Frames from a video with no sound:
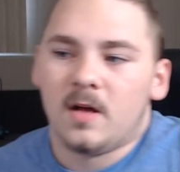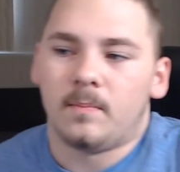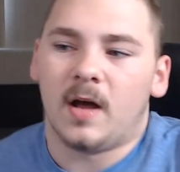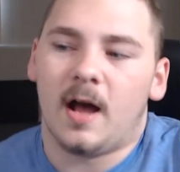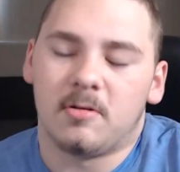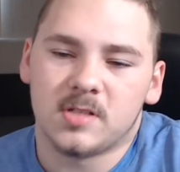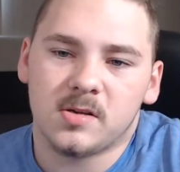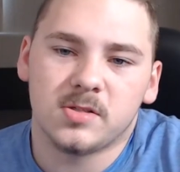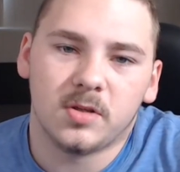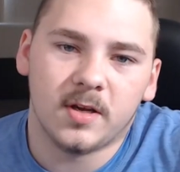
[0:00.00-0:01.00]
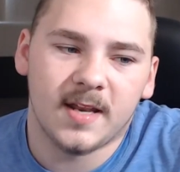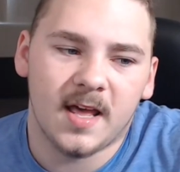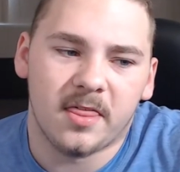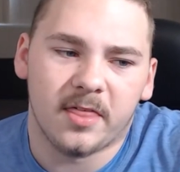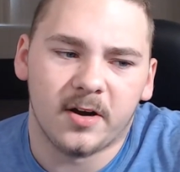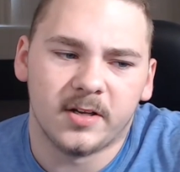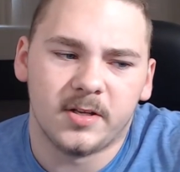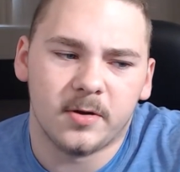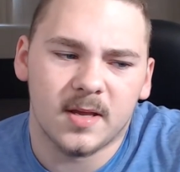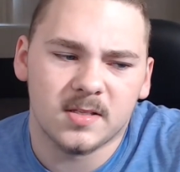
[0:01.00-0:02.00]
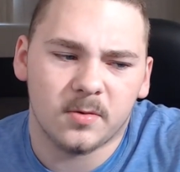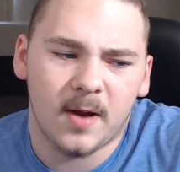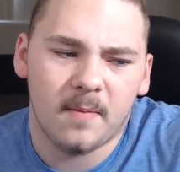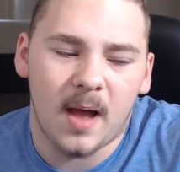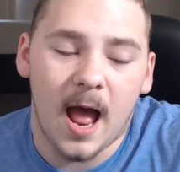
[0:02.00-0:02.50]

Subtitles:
I was also looking at 32 gigs of RAM.